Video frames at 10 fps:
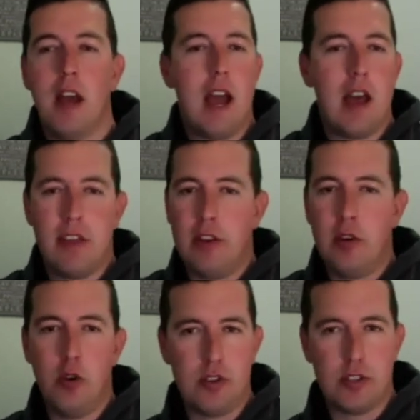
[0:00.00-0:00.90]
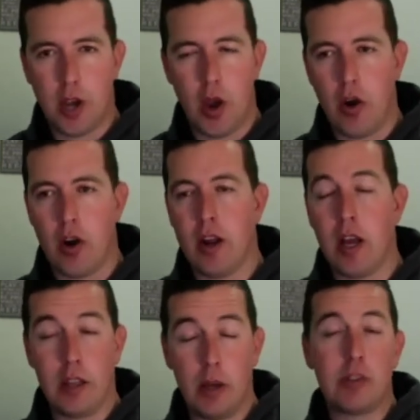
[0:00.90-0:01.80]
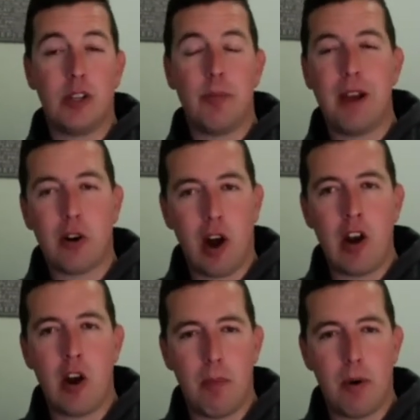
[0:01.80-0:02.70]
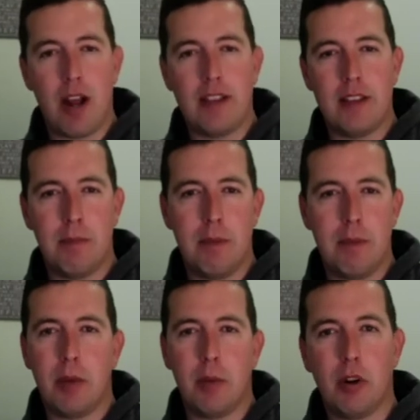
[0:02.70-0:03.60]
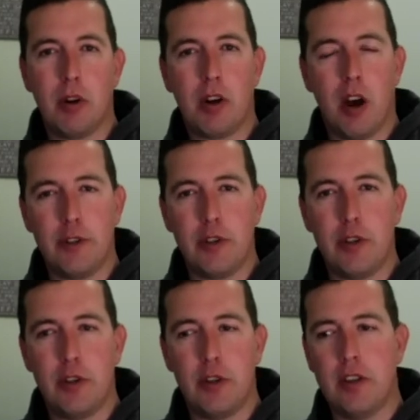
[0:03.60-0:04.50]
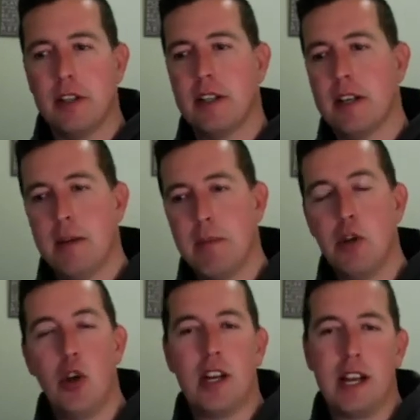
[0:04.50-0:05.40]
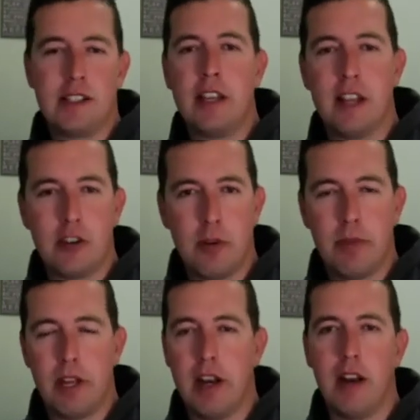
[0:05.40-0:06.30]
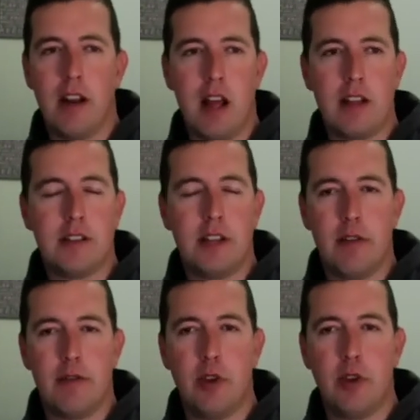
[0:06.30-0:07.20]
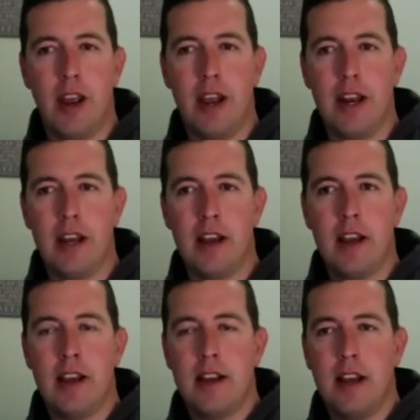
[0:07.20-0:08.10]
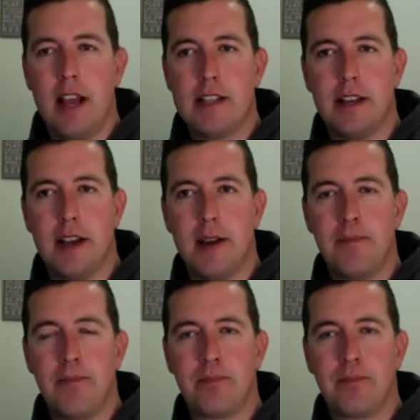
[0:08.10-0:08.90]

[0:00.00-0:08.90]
and then you just go on. There will still be a ground operator and people that will look after you, but you can extend that trip then. And instead of doing it as a,